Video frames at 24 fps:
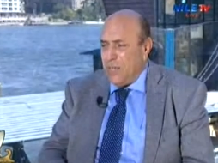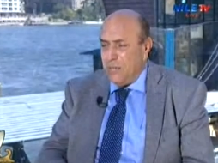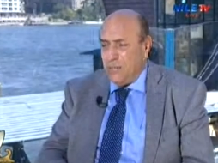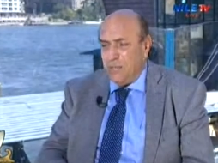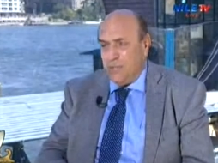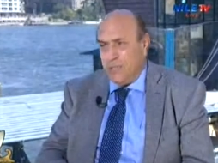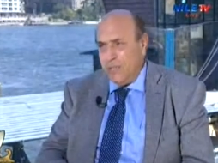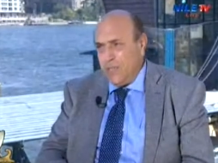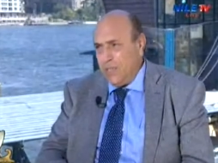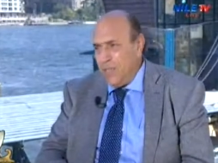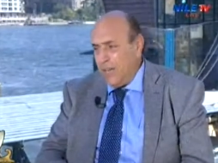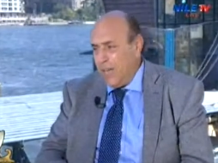and
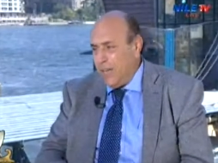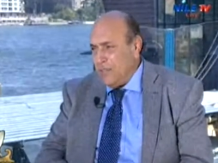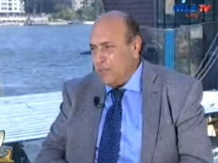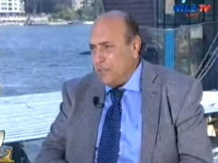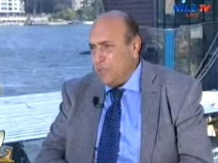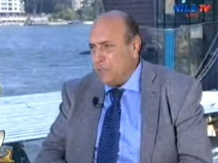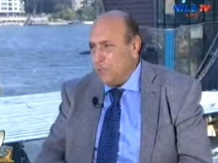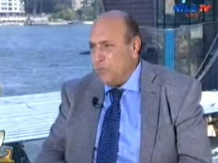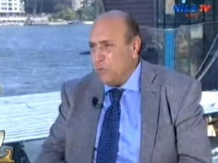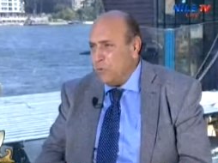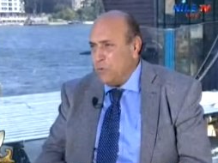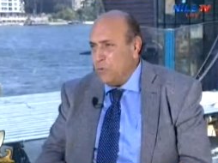we didn't
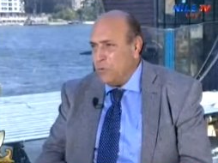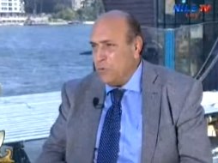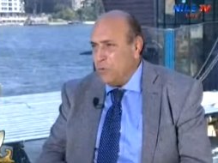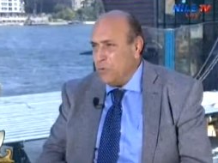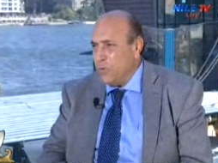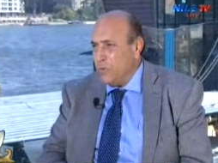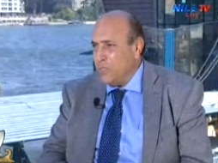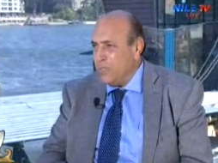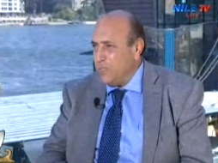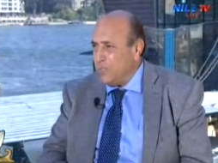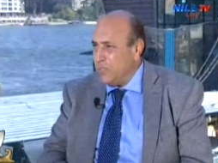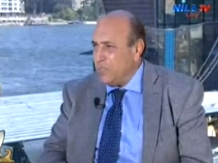ask them to
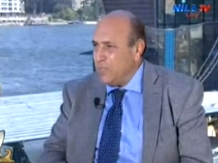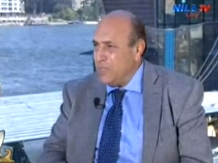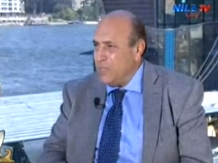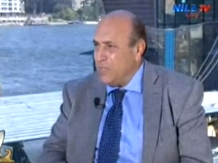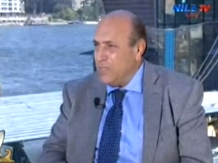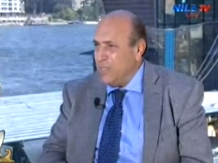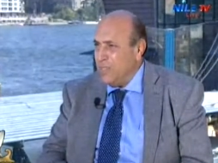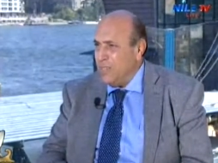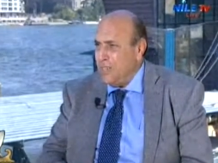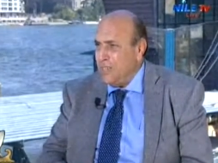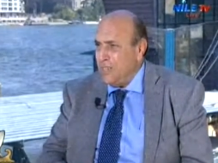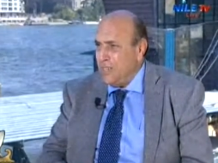do this.
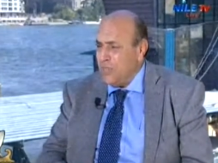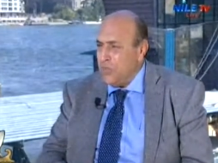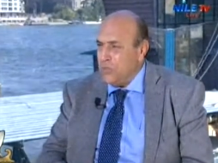Yes.